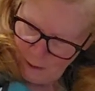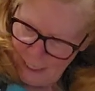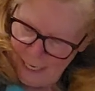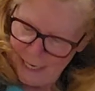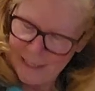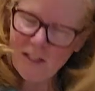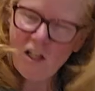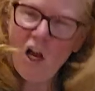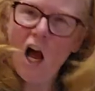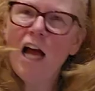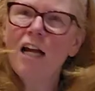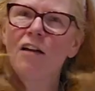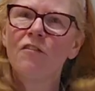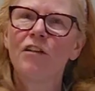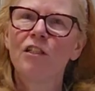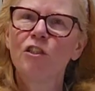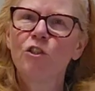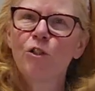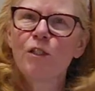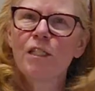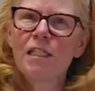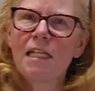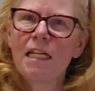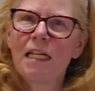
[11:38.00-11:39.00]
It's kind of
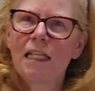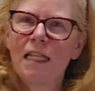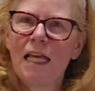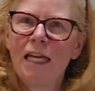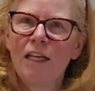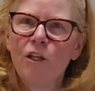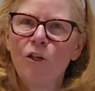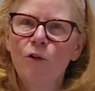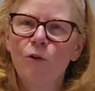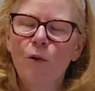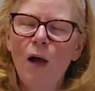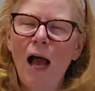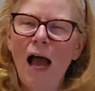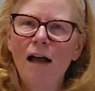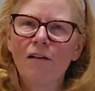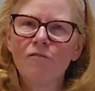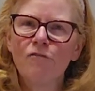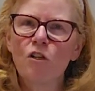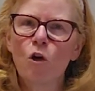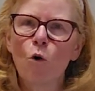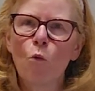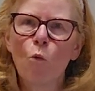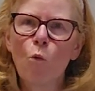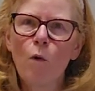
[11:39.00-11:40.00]
interesting that you have
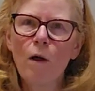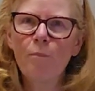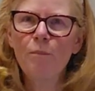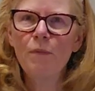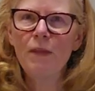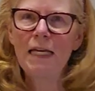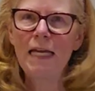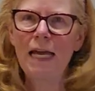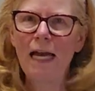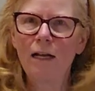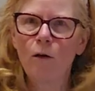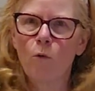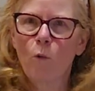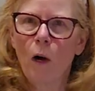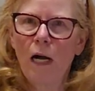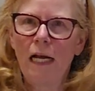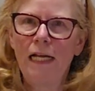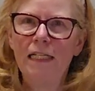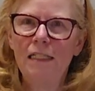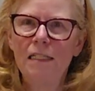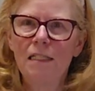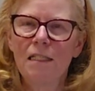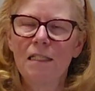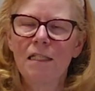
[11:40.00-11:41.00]
to whip the egg
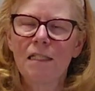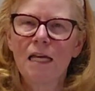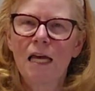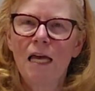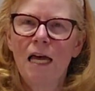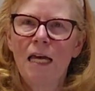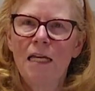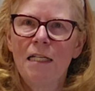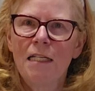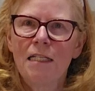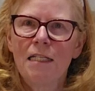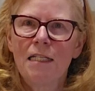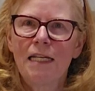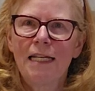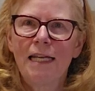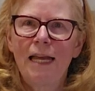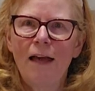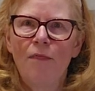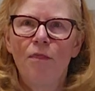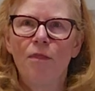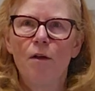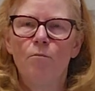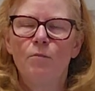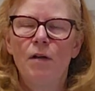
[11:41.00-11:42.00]
whites to
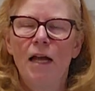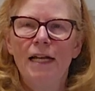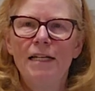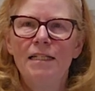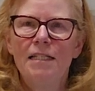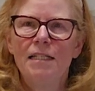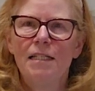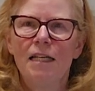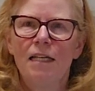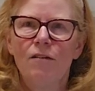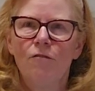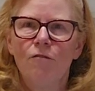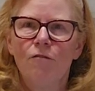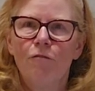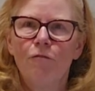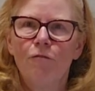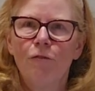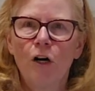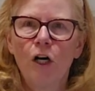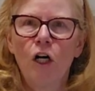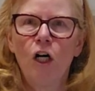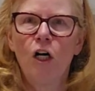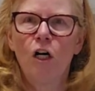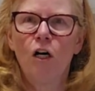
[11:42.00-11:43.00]
get them nice and
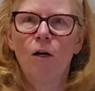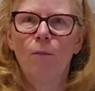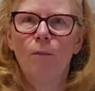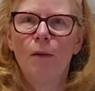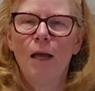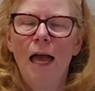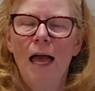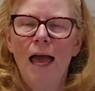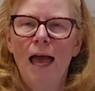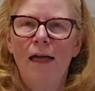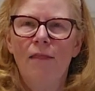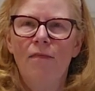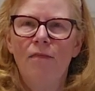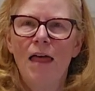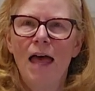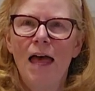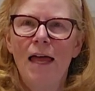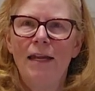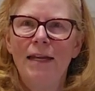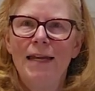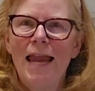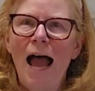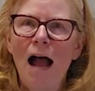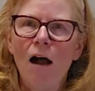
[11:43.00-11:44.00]
firm, and
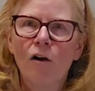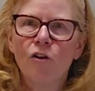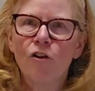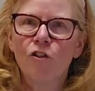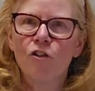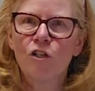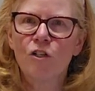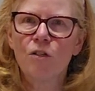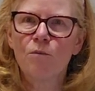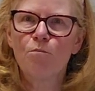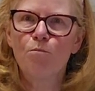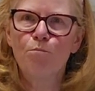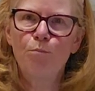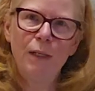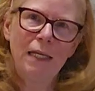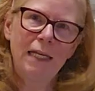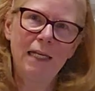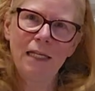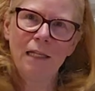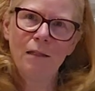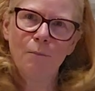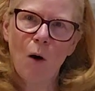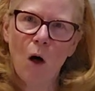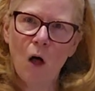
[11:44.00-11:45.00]
then now you're just
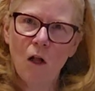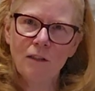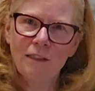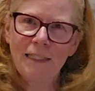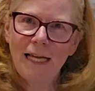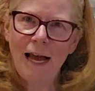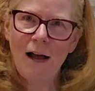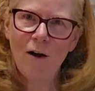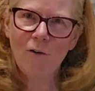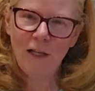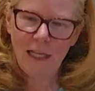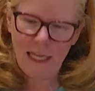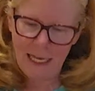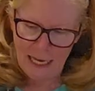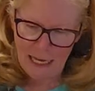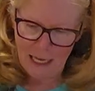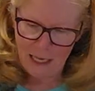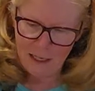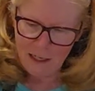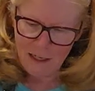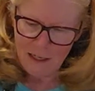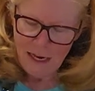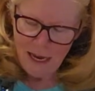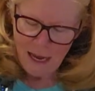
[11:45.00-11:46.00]
beating them all down
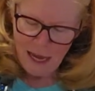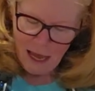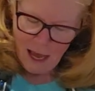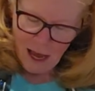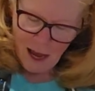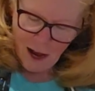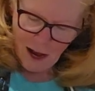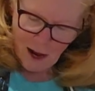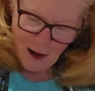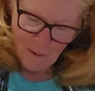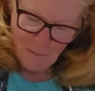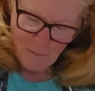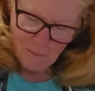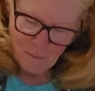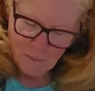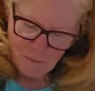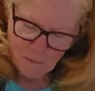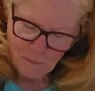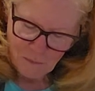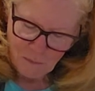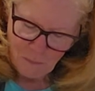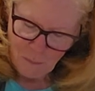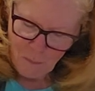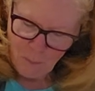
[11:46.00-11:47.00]
again.
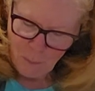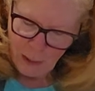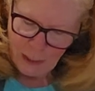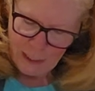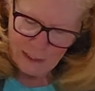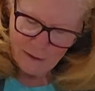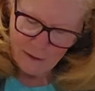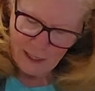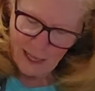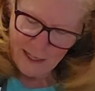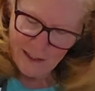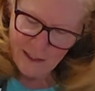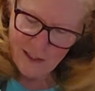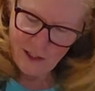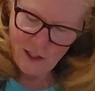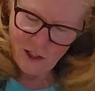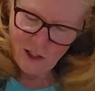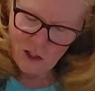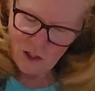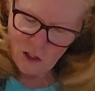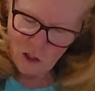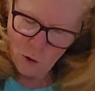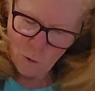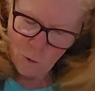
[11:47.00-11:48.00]
But that's
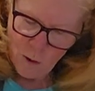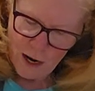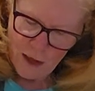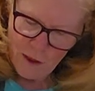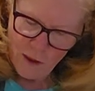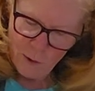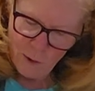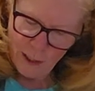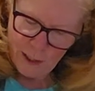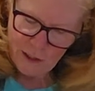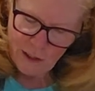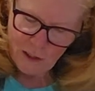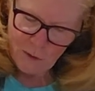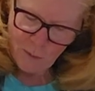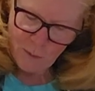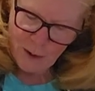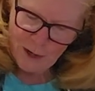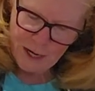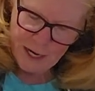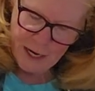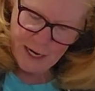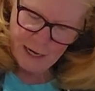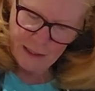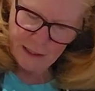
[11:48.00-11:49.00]
just the way the
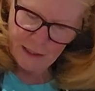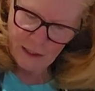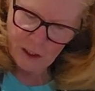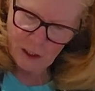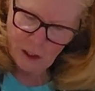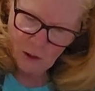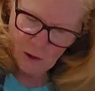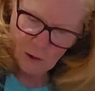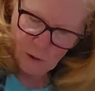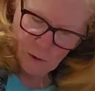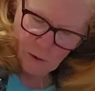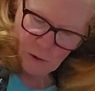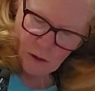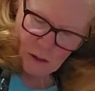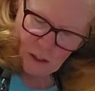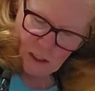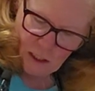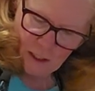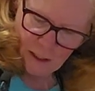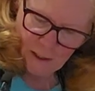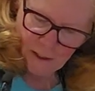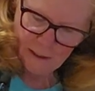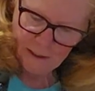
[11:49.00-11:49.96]
recipe goes.